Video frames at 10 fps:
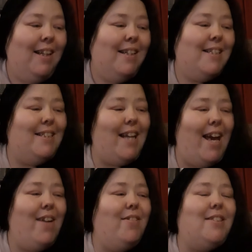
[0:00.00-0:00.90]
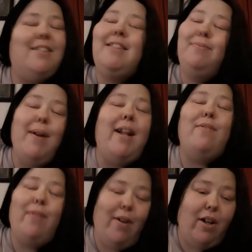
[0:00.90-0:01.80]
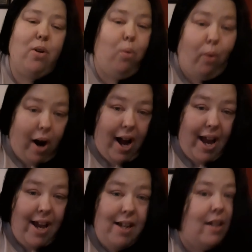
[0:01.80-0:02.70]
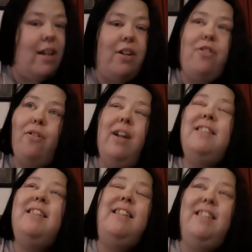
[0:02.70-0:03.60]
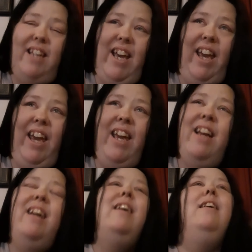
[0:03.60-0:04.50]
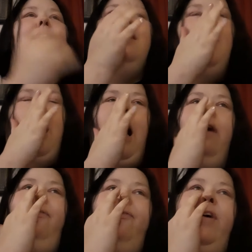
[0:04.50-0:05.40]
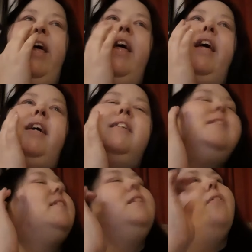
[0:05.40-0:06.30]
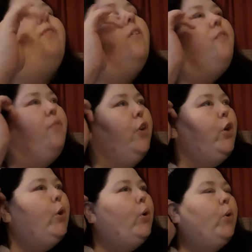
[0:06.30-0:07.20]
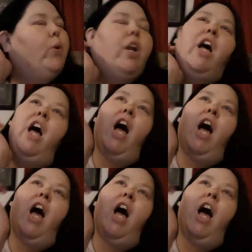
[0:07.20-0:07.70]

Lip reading: today was been a very quiet and interesting day. I fixed for food.